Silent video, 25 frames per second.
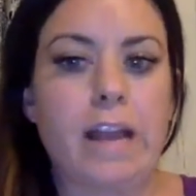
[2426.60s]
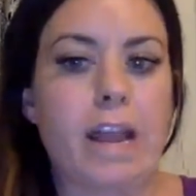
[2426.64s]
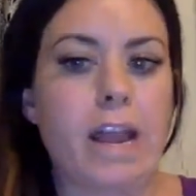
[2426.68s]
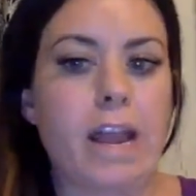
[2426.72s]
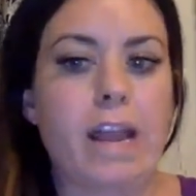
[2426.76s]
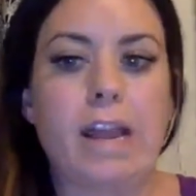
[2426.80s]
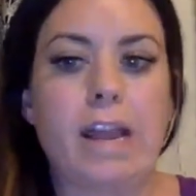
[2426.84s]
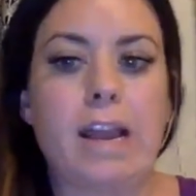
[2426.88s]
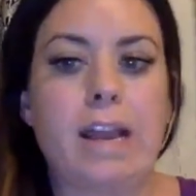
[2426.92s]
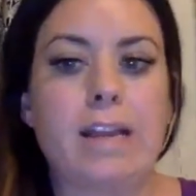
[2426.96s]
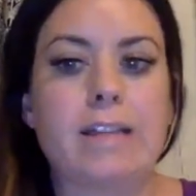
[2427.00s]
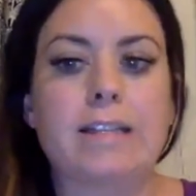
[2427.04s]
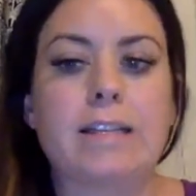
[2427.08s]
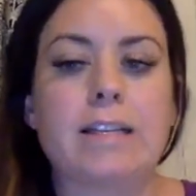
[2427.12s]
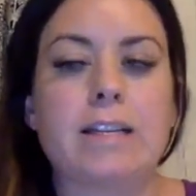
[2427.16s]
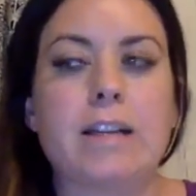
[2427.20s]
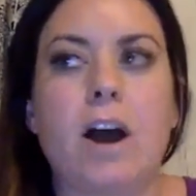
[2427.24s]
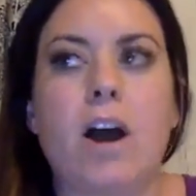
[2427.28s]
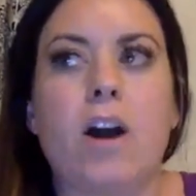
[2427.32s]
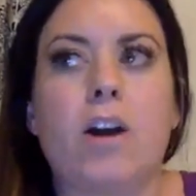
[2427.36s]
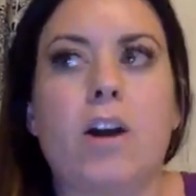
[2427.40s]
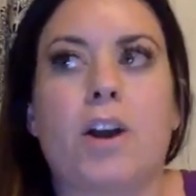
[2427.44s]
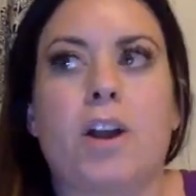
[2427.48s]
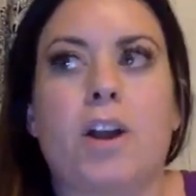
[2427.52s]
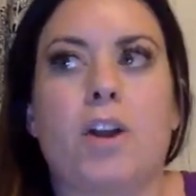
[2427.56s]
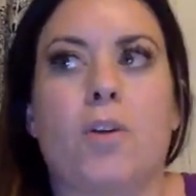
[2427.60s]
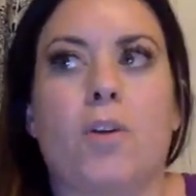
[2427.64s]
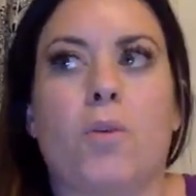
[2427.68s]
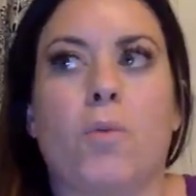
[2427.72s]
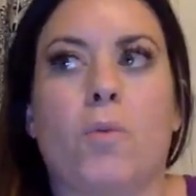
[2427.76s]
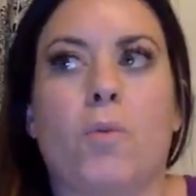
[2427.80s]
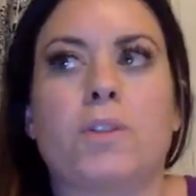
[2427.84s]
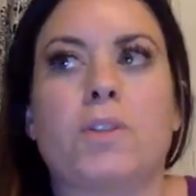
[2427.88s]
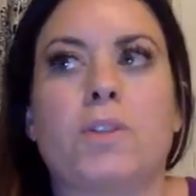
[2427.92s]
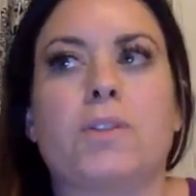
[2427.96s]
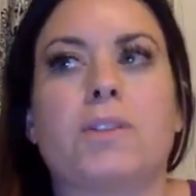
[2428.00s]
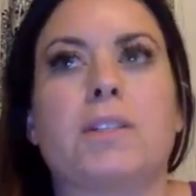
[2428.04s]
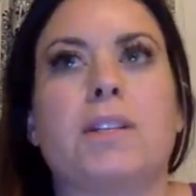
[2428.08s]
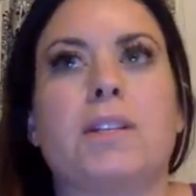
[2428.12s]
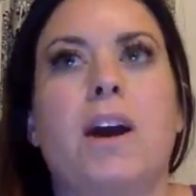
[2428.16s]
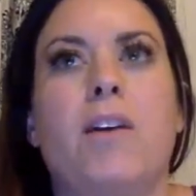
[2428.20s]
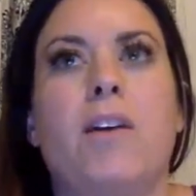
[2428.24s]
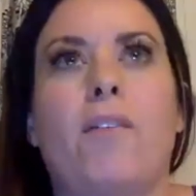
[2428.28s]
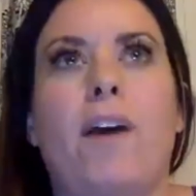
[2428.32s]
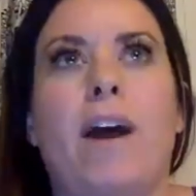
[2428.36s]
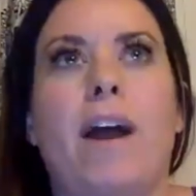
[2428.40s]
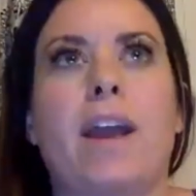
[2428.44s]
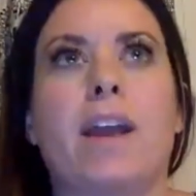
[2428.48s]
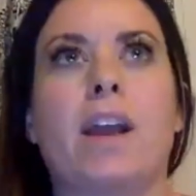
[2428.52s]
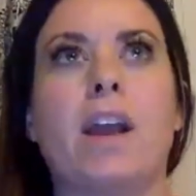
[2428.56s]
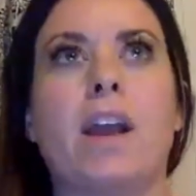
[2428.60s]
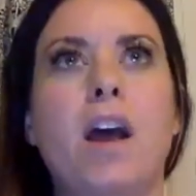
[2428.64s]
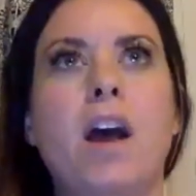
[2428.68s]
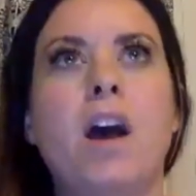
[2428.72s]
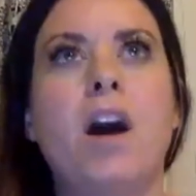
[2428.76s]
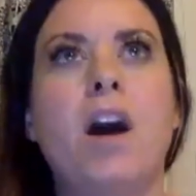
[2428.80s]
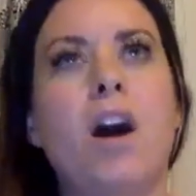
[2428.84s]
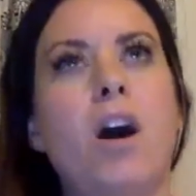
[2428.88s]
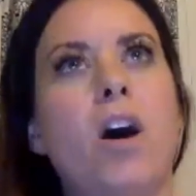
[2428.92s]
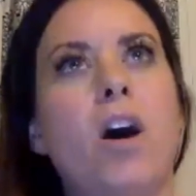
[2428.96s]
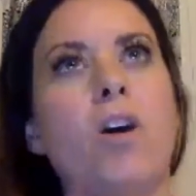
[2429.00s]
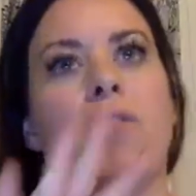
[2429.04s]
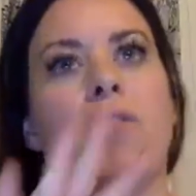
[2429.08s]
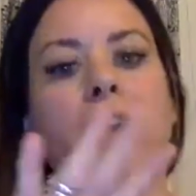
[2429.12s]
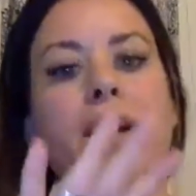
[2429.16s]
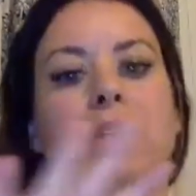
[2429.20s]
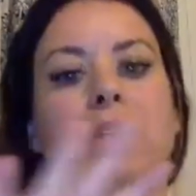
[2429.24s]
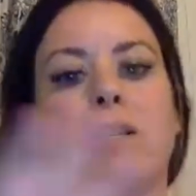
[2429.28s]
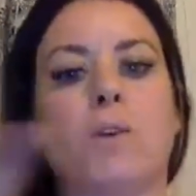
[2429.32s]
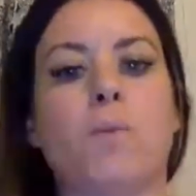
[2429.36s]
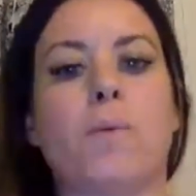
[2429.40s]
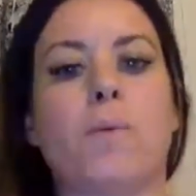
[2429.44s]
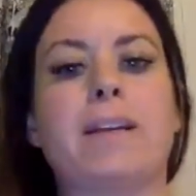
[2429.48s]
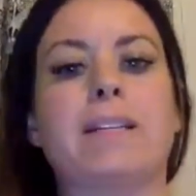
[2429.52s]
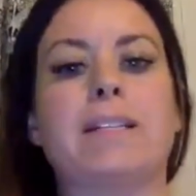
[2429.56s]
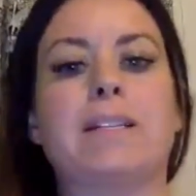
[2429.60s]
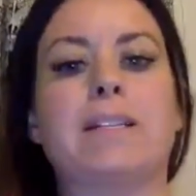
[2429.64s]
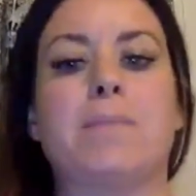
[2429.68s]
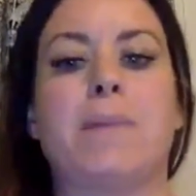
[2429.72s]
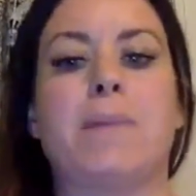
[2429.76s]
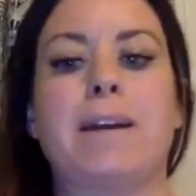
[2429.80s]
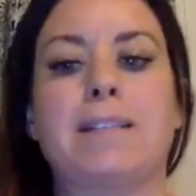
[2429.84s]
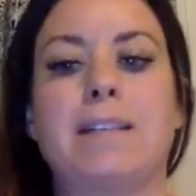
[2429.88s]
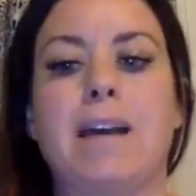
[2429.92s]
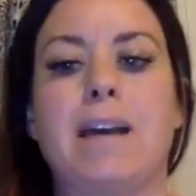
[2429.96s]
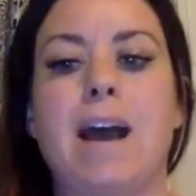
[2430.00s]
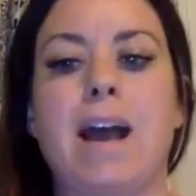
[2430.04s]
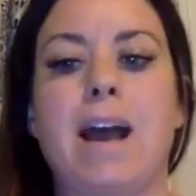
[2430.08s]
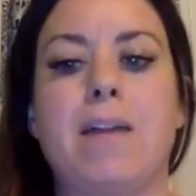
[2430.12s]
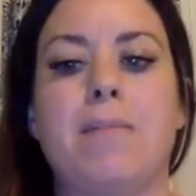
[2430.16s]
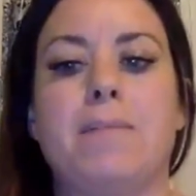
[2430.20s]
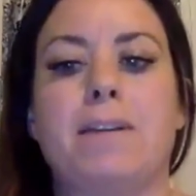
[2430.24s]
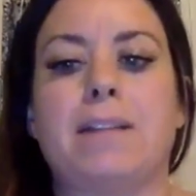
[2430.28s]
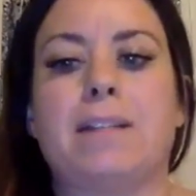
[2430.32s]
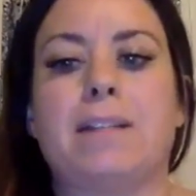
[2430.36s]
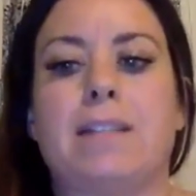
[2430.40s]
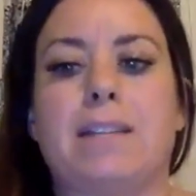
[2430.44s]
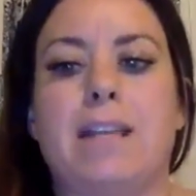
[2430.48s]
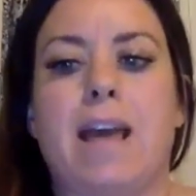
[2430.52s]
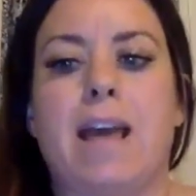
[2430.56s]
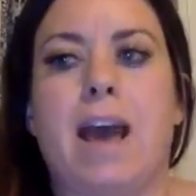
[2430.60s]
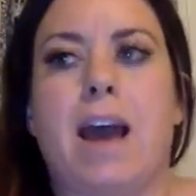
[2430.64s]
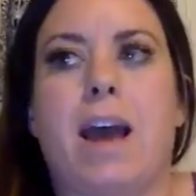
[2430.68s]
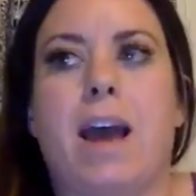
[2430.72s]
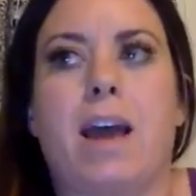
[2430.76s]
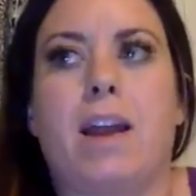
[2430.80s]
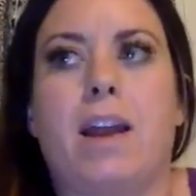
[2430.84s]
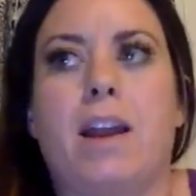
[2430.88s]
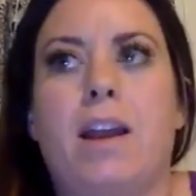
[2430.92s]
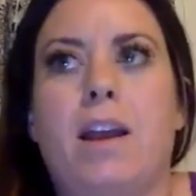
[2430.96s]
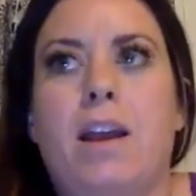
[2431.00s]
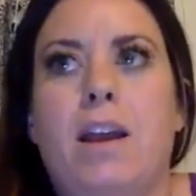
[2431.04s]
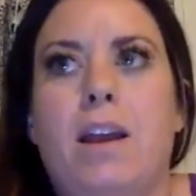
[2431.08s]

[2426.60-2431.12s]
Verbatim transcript: it's not going to so it's not like oh that's a waste of my time it's that